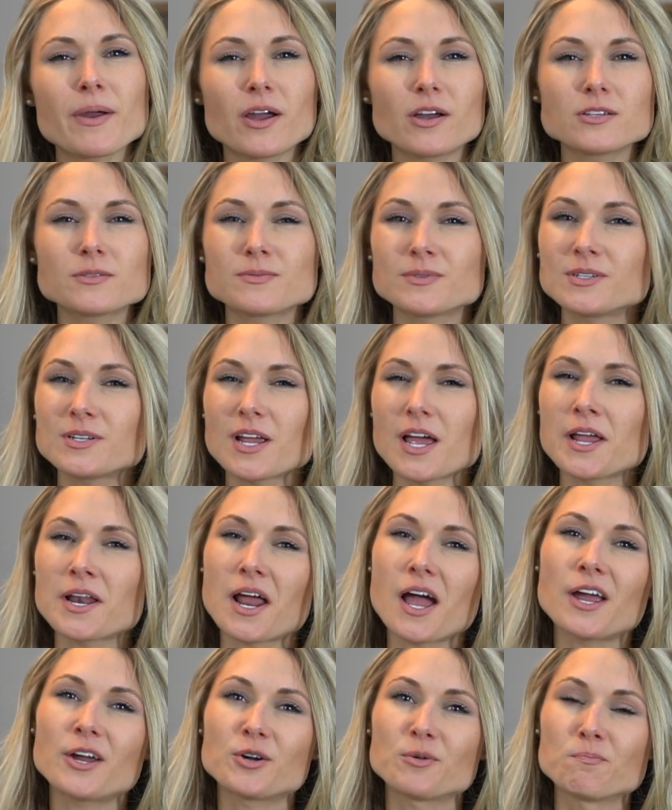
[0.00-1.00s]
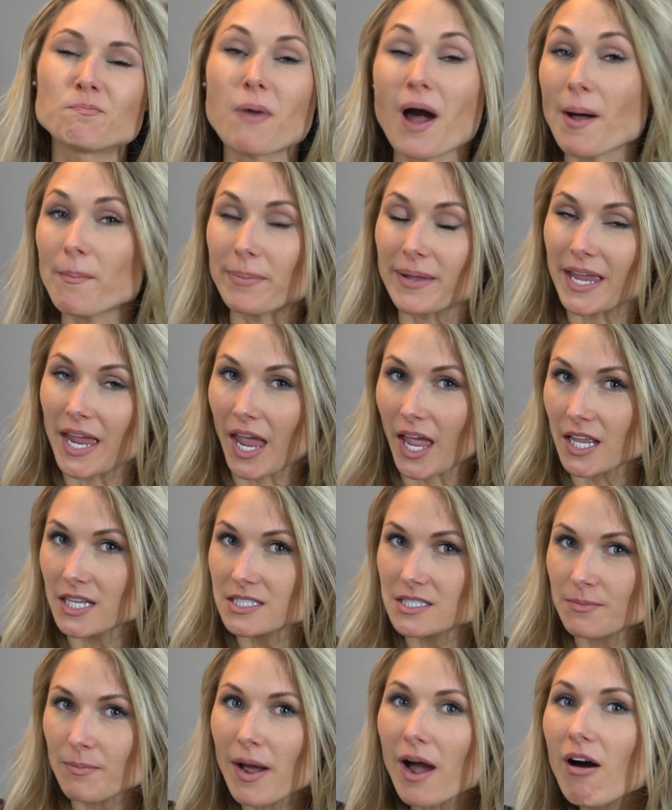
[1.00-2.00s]
my husband and I are bopping
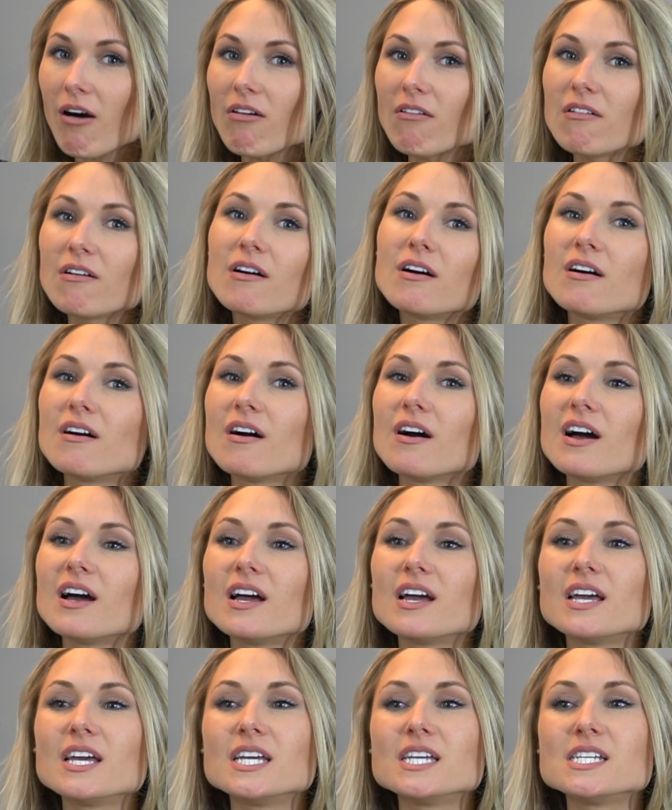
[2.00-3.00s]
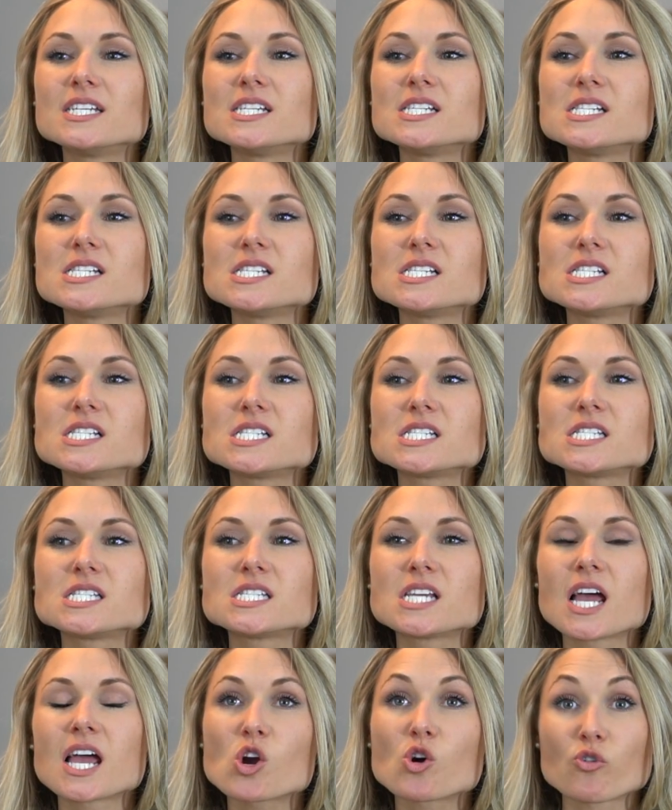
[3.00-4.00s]
heads about
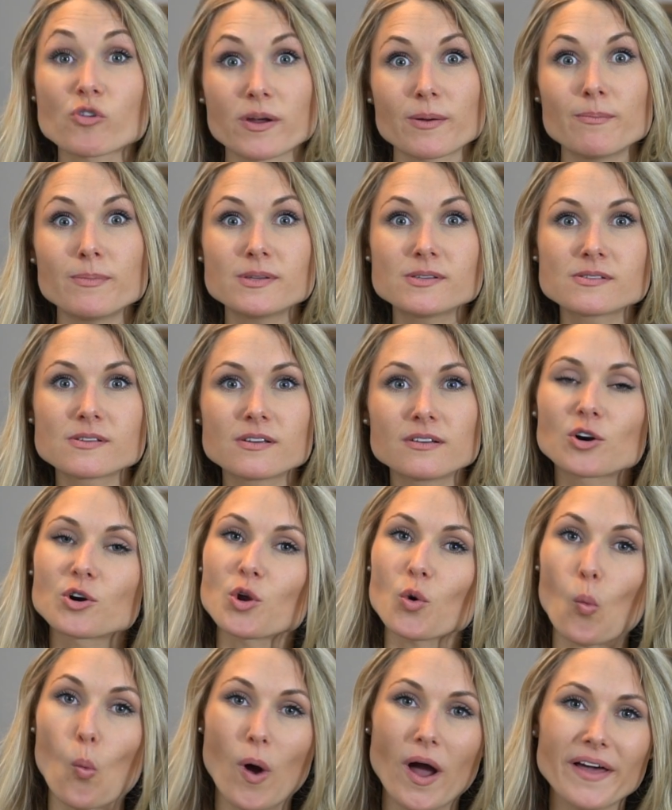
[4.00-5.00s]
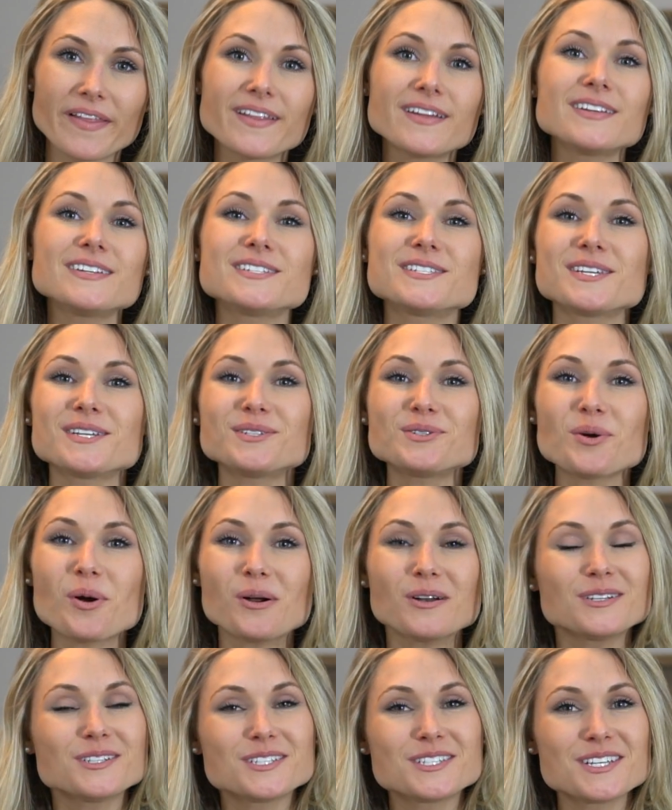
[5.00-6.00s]
is cribs. I don't know why that is such a
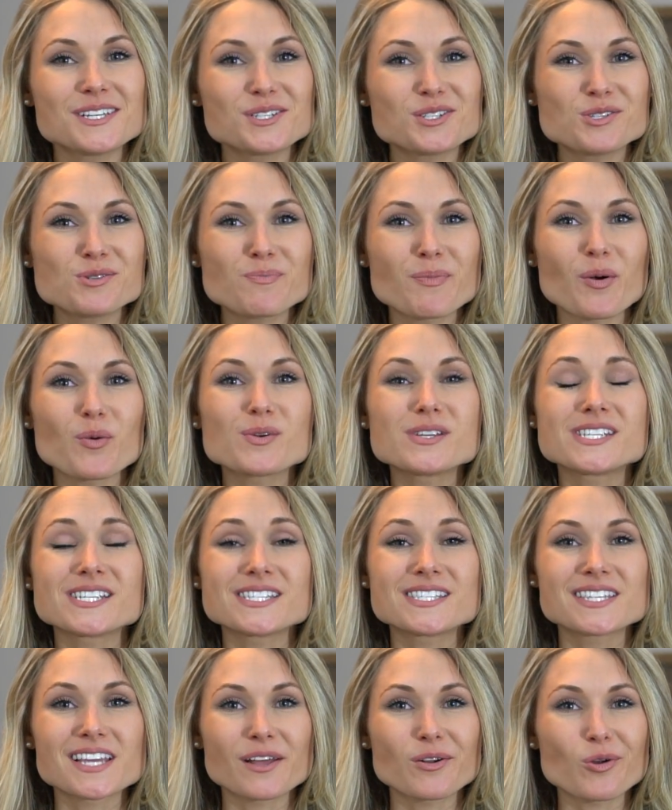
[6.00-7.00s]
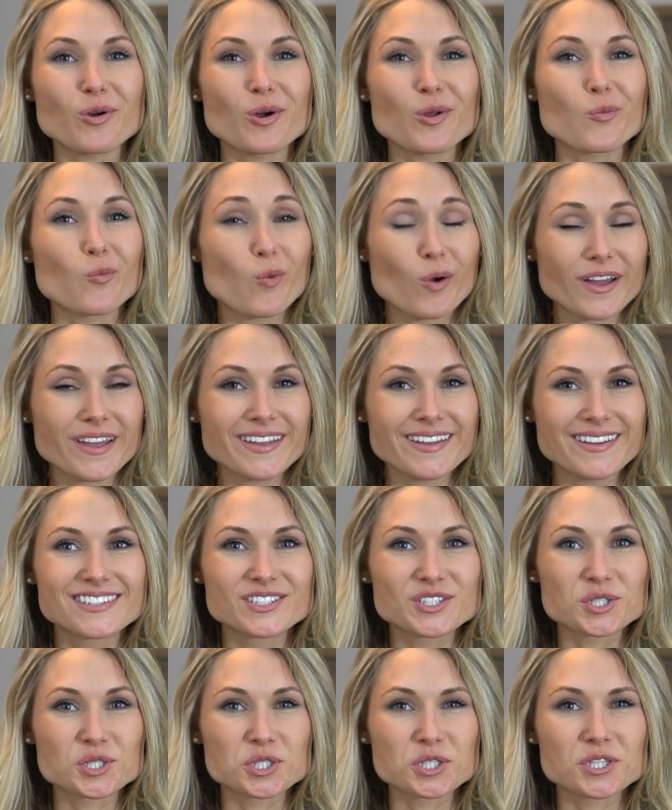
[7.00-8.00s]
hard decision, but we did settle on white.
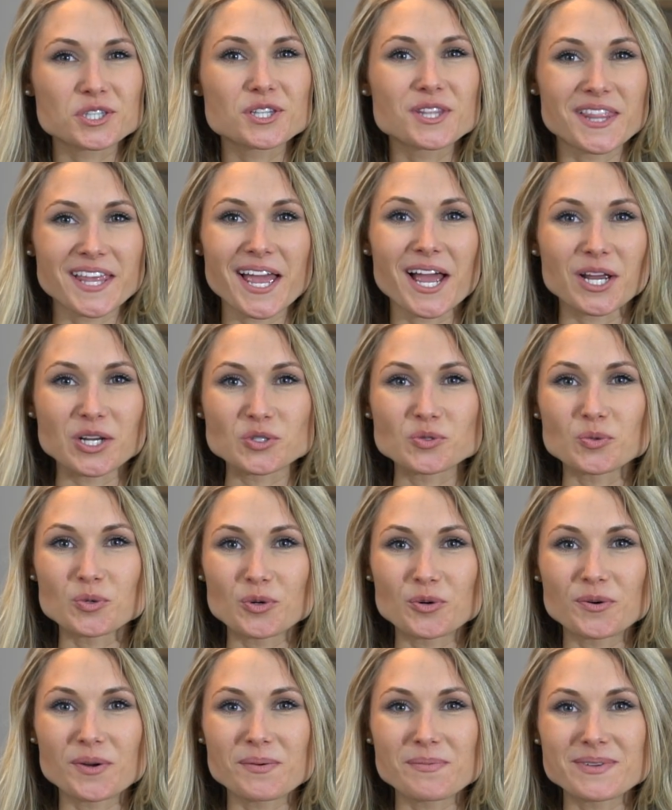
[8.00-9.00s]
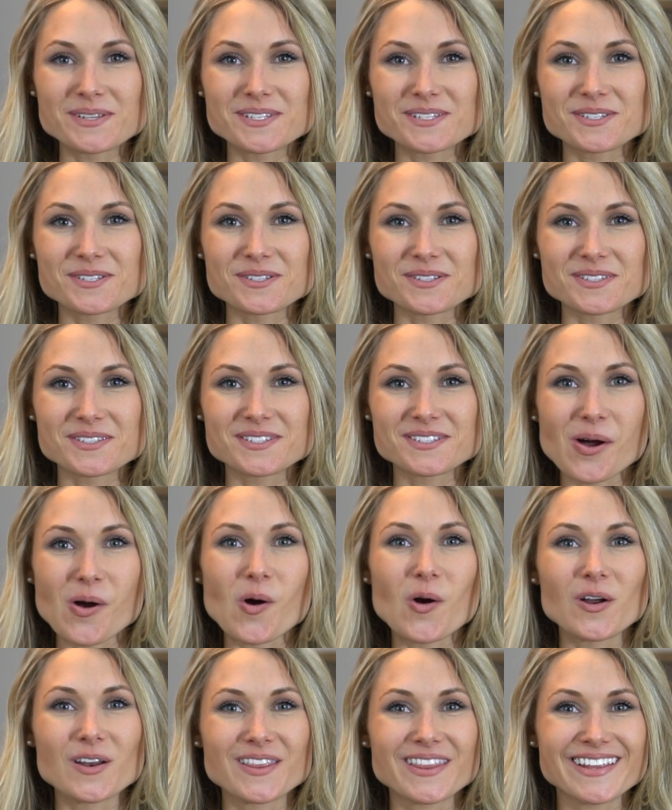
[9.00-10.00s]
Just the actual crib is just a
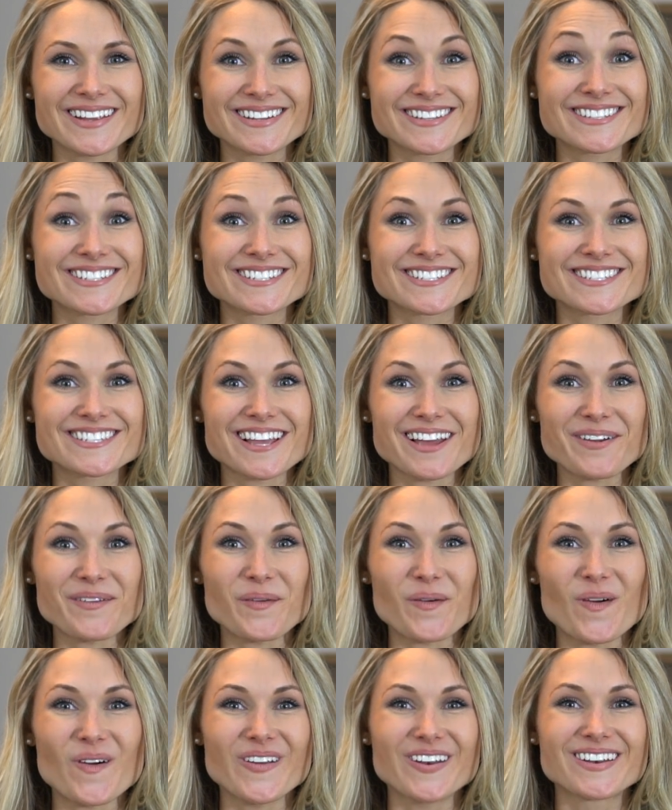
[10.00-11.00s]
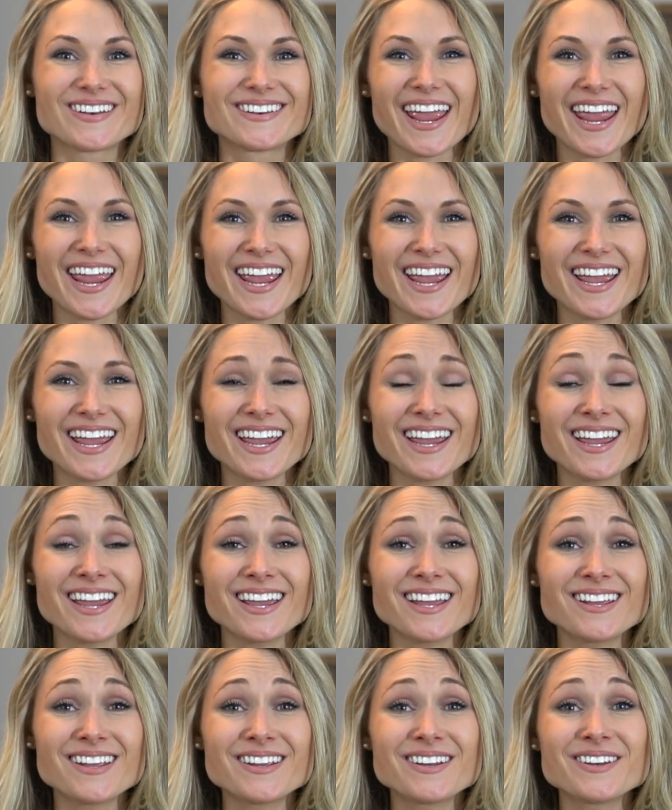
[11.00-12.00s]
hard thing to settle on.
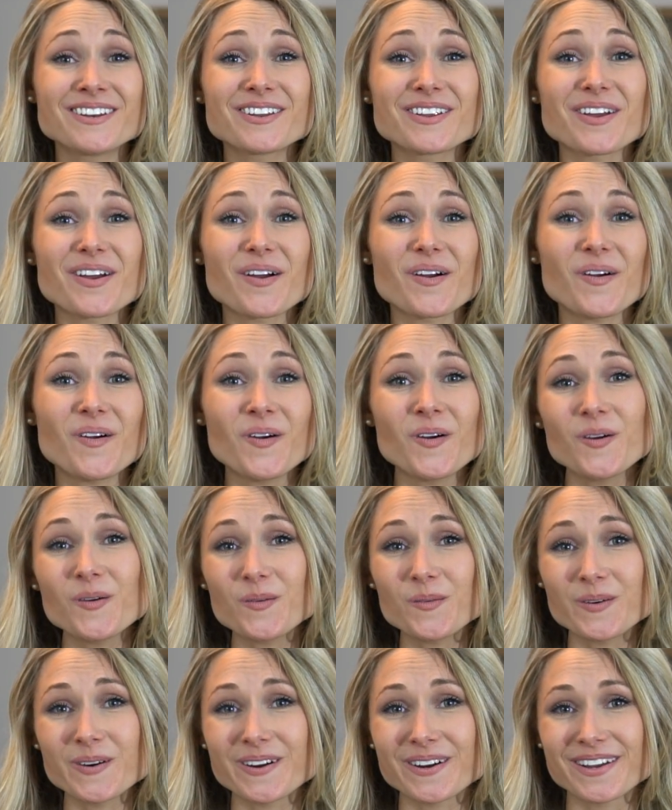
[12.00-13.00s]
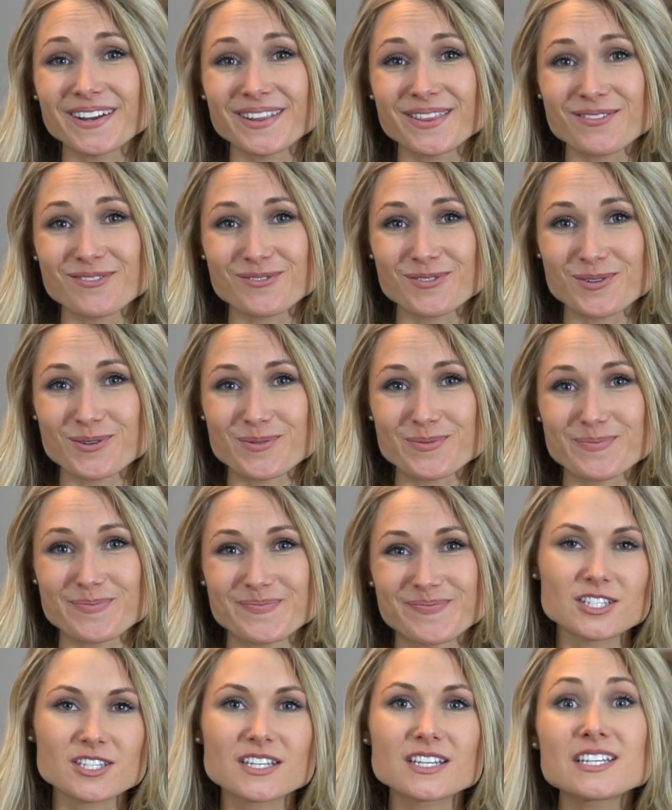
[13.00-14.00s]
And artwork in the room,
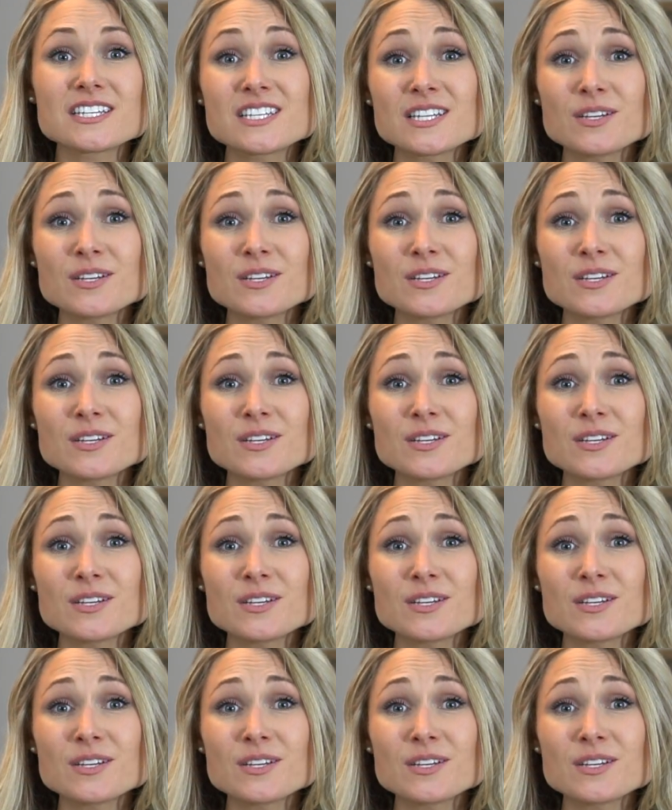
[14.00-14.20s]
because